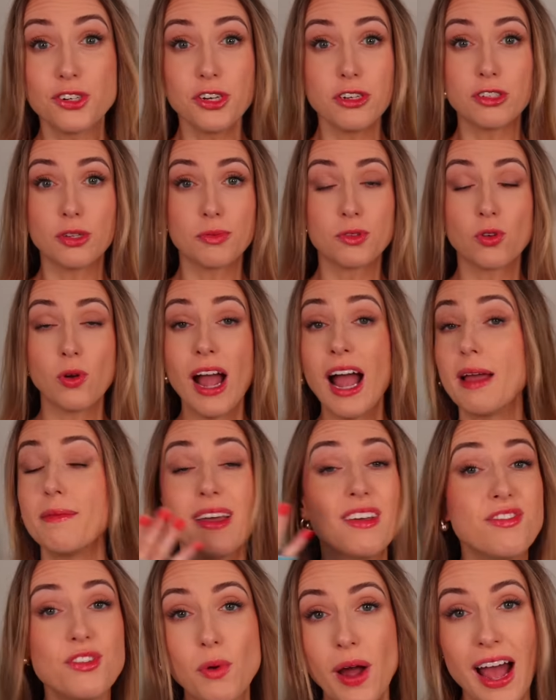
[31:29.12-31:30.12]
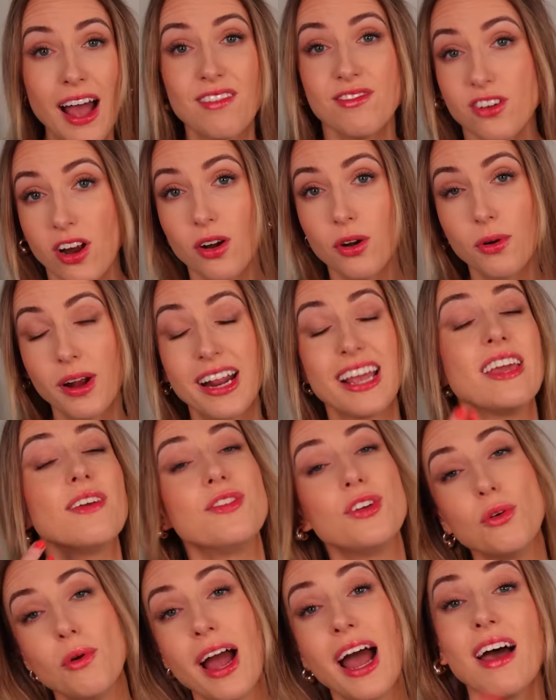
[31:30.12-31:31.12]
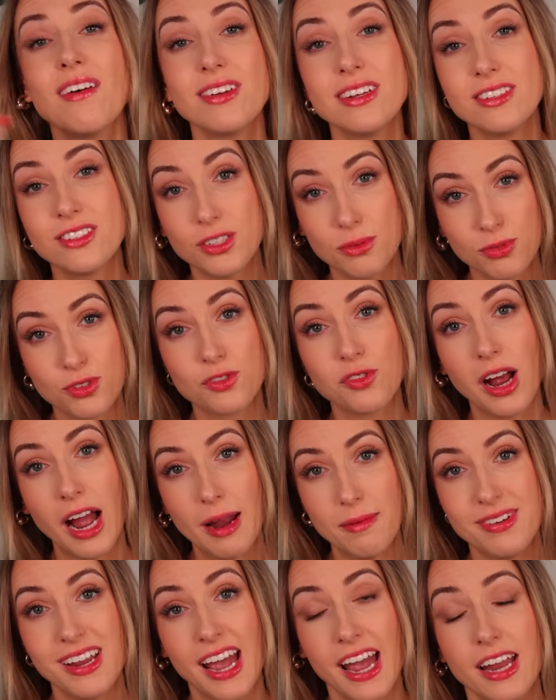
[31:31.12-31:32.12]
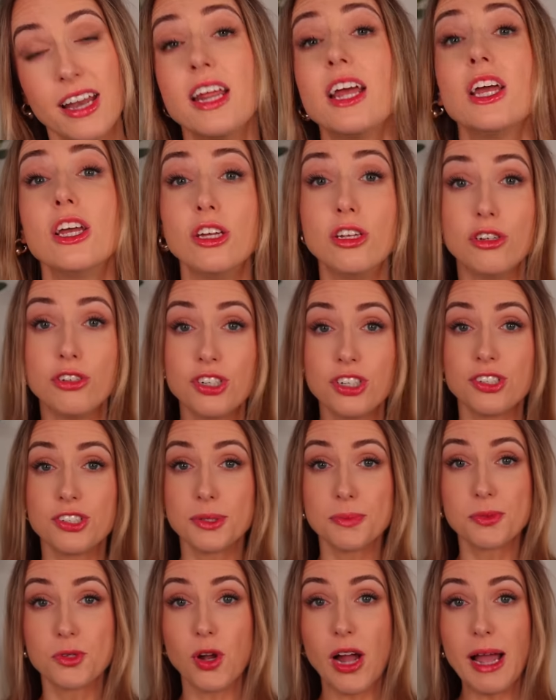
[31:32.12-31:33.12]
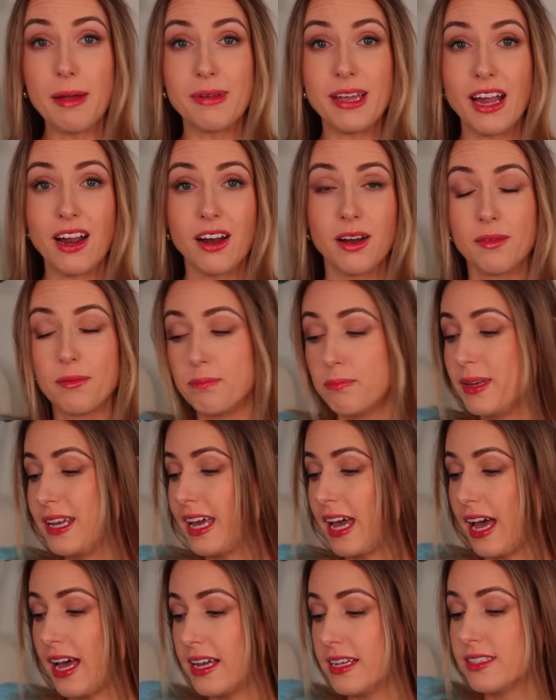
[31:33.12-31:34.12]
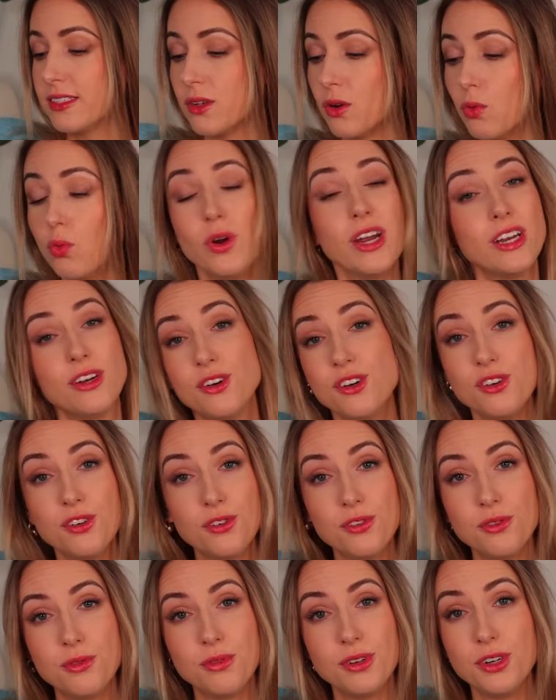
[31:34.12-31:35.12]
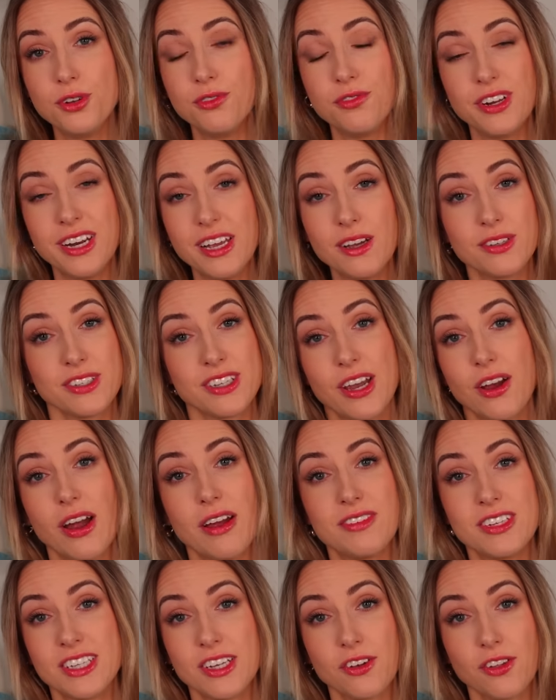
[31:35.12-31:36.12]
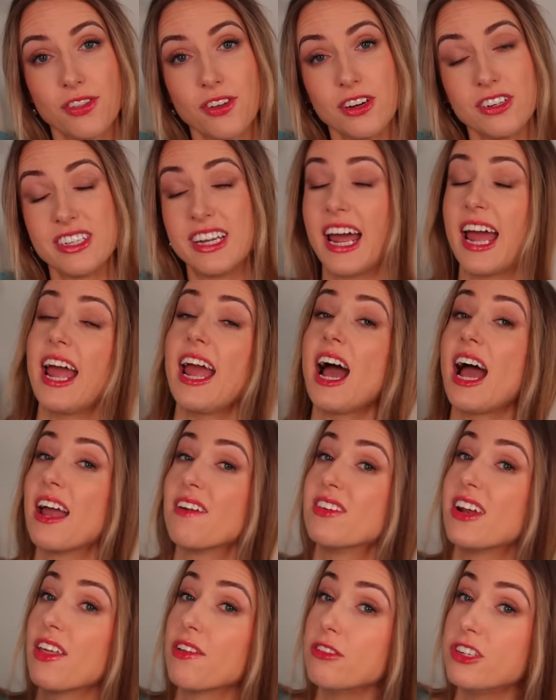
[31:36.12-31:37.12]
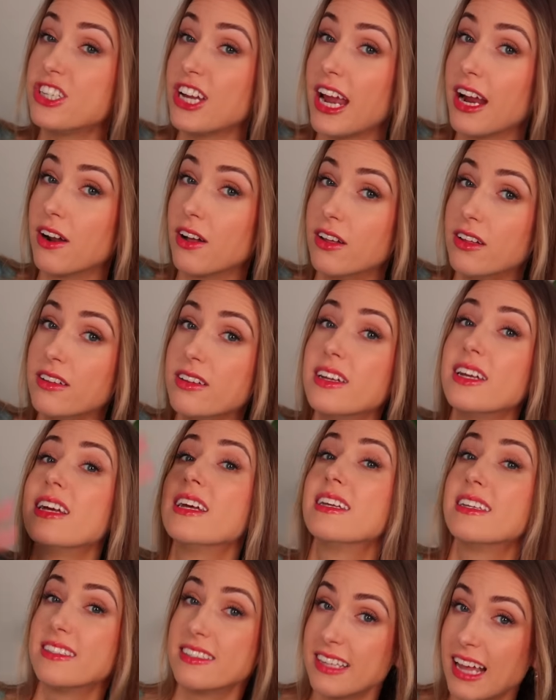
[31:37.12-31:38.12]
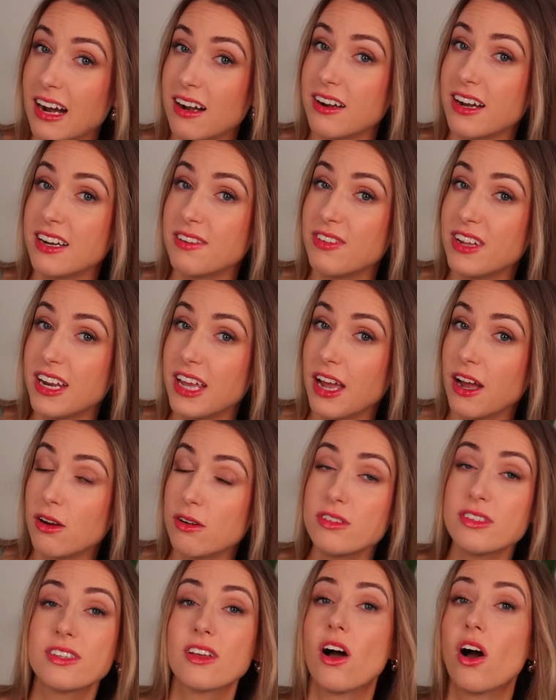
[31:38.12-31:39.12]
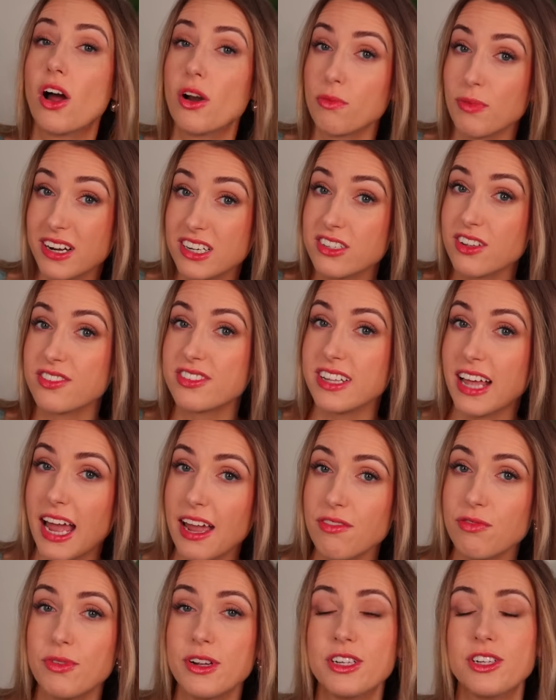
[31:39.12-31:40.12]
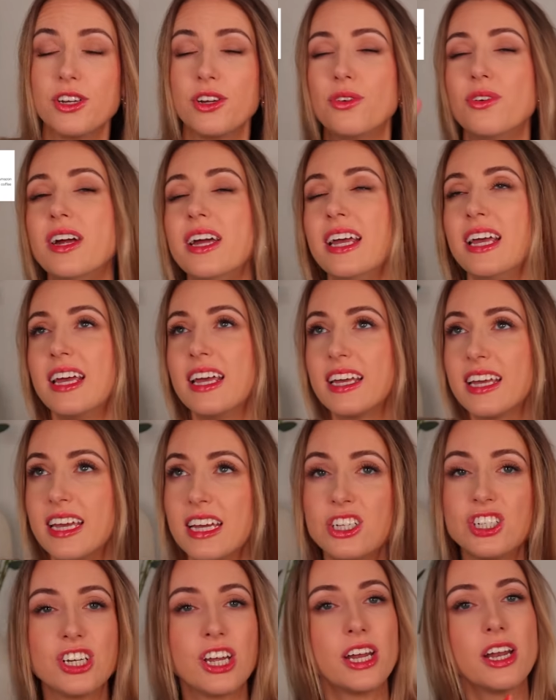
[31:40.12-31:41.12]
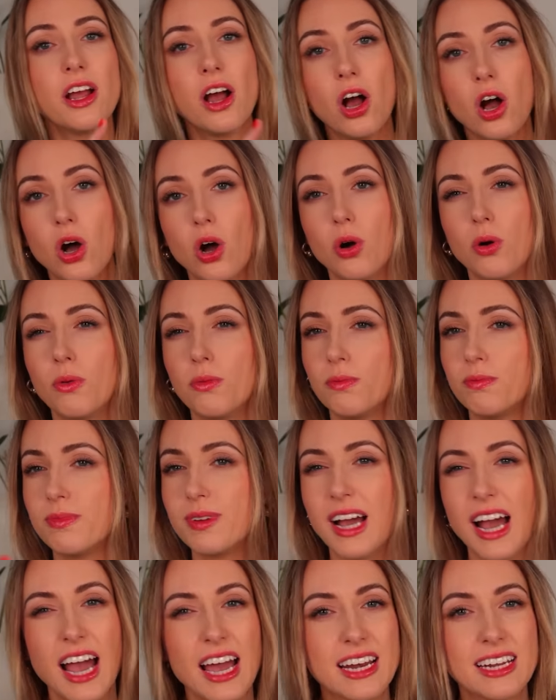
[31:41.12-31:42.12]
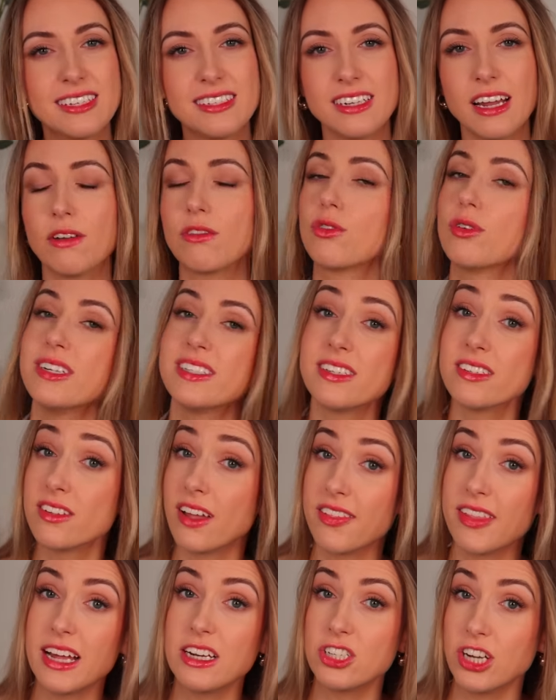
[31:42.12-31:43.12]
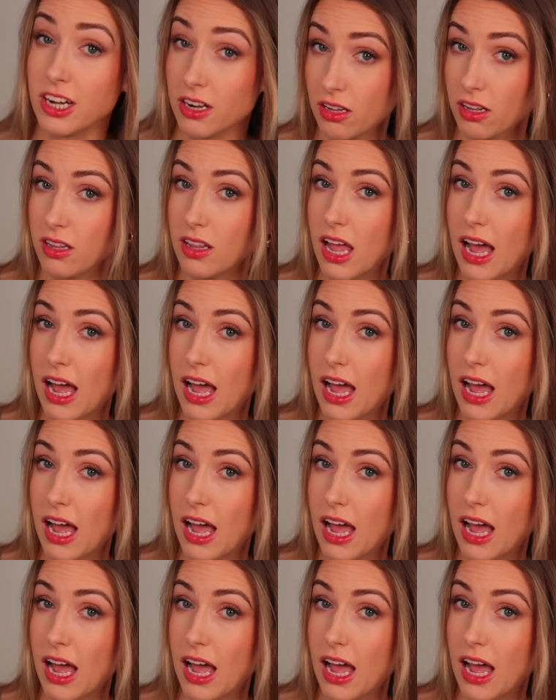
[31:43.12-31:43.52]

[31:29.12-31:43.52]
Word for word: sure you subscribe if you have not already. If you haven't subscribed yet, you should subscribe here because we do new videos here every single Thursday. I have another channel, Saturday videos on Rachel's Life. We do kitchen, home kind of stuff. Chris is on that channel a